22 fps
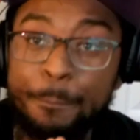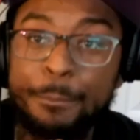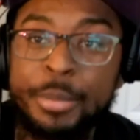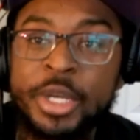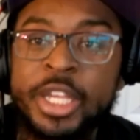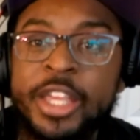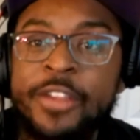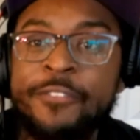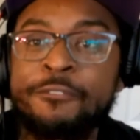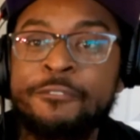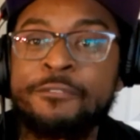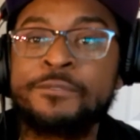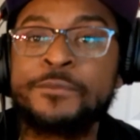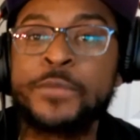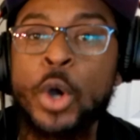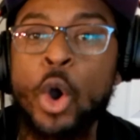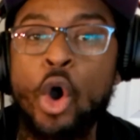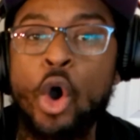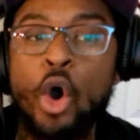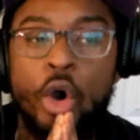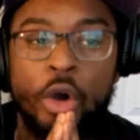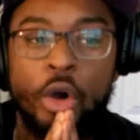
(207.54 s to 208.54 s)

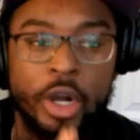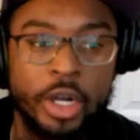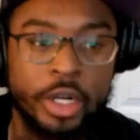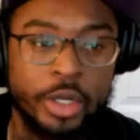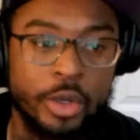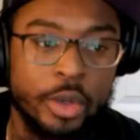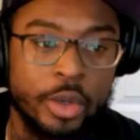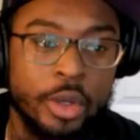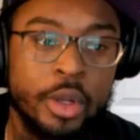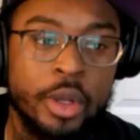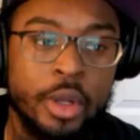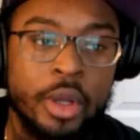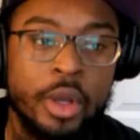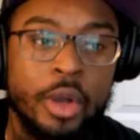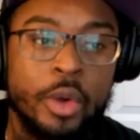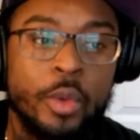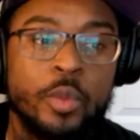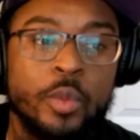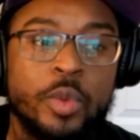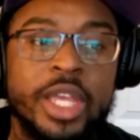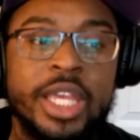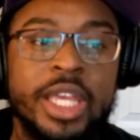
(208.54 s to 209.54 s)
Before
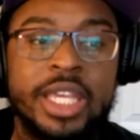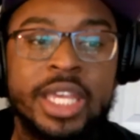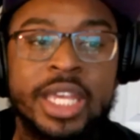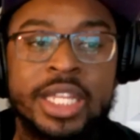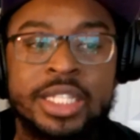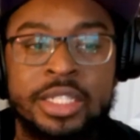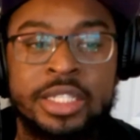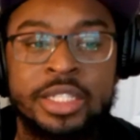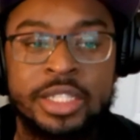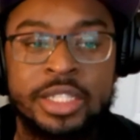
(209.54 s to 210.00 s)
we get to